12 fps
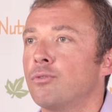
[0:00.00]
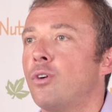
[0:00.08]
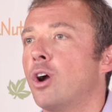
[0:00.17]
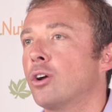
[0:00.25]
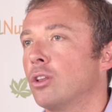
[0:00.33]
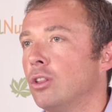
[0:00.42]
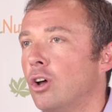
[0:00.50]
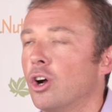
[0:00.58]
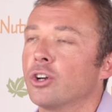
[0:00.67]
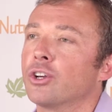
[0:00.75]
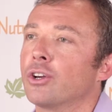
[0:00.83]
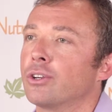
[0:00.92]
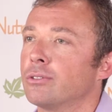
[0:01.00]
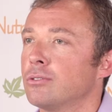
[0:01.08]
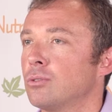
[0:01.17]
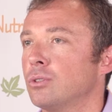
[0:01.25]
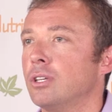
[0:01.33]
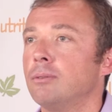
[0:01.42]
far longer.
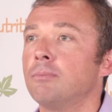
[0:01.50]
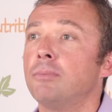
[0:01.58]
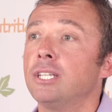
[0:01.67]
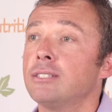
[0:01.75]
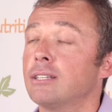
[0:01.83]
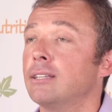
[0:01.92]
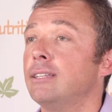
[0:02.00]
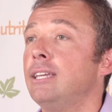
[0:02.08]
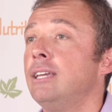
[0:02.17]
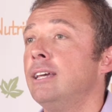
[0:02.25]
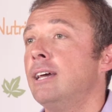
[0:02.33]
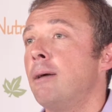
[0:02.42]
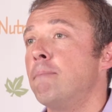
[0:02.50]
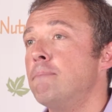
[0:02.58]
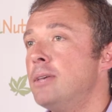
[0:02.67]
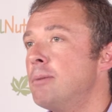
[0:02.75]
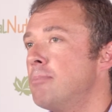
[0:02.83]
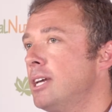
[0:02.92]
So they basically
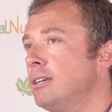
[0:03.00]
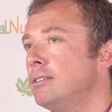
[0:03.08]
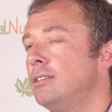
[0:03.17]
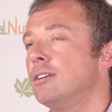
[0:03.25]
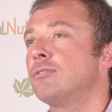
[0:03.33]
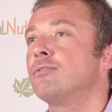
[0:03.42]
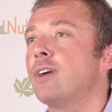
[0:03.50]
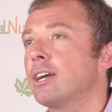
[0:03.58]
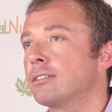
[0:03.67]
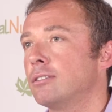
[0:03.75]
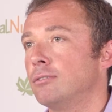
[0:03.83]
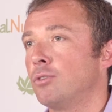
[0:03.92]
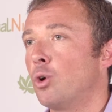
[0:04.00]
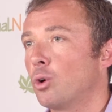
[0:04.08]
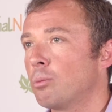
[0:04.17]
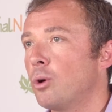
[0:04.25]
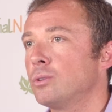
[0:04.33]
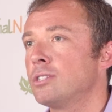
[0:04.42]
mimic the effect of
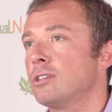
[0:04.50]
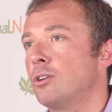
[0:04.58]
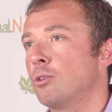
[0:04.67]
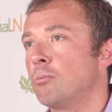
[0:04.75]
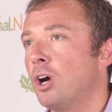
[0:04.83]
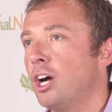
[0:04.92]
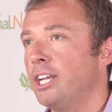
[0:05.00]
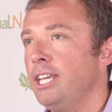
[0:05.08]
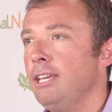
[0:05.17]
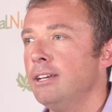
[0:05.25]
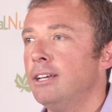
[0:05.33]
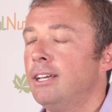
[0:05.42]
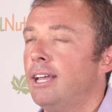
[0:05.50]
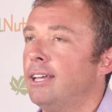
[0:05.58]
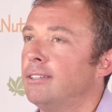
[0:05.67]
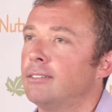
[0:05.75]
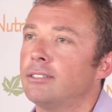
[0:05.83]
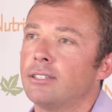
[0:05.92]
hormones in our body
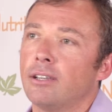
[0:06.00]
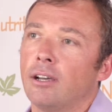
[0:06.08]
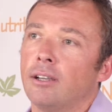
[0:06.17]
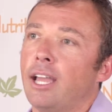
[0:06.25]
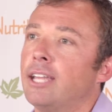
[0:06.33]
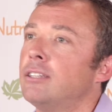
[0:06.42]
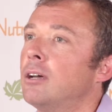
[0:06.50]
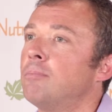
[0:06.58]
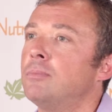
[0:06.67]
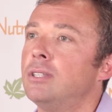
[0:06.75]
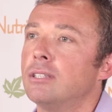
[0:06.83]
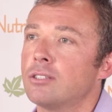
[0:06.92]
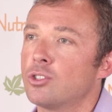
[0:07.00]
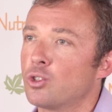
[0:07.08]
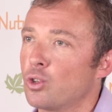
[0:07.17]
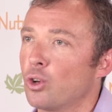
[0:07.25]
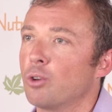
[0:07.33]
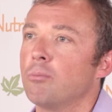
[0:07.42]
and end up
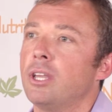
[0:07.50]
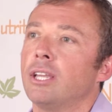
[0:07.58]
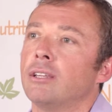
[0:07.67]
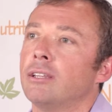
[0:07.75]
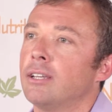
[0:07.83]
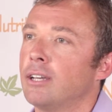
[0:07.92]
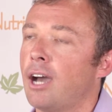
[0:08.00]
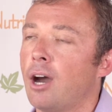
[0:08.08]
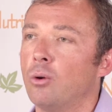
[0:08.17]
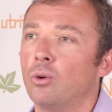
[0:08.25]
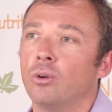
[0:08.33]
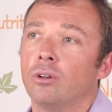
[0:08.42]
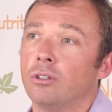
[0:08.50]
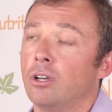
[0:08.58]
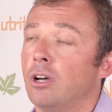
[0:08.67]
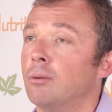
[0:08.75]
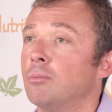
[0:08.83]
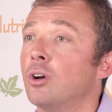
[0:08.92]
disturbing how
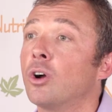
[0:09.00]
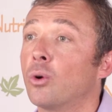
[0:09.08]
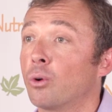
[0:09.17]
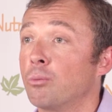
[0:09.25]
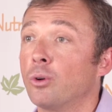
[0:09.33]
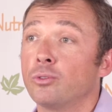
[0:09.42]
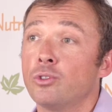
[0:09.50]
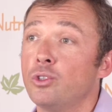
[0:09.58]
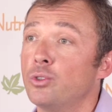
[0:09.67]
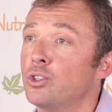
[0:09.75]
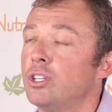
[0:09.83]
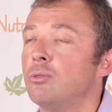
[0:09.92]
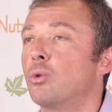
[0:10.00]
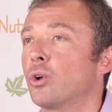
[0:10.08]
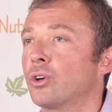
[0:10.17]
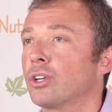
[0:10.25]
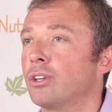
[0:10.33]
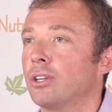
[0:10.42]
hormones usually
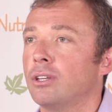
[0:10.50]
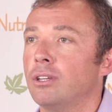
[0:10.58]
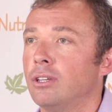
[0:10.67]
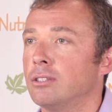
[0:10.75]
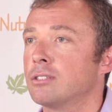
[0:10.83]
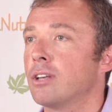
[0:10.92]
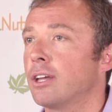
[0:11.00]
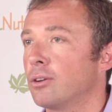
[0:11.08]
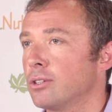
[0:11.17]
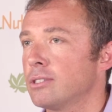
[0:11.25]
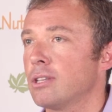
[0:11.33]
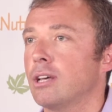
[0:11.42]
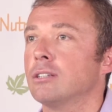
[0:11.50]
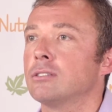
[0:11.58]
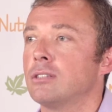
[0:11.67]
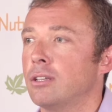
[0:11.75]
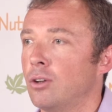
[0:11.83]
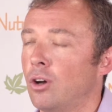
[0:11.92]
work inside our
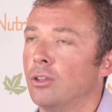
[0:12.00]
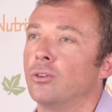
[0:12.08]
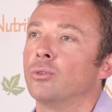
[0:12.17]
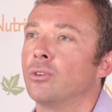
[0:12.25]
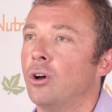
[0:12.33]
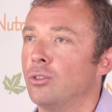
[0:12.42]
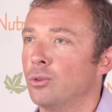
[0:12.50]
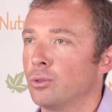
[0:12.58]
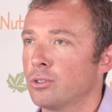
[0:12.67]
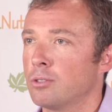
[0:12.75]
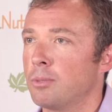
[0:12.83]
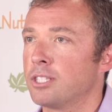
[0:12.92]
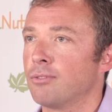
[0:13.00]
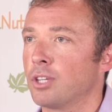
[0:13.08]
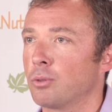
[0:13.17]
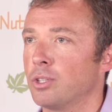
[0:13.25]
cells and on those specific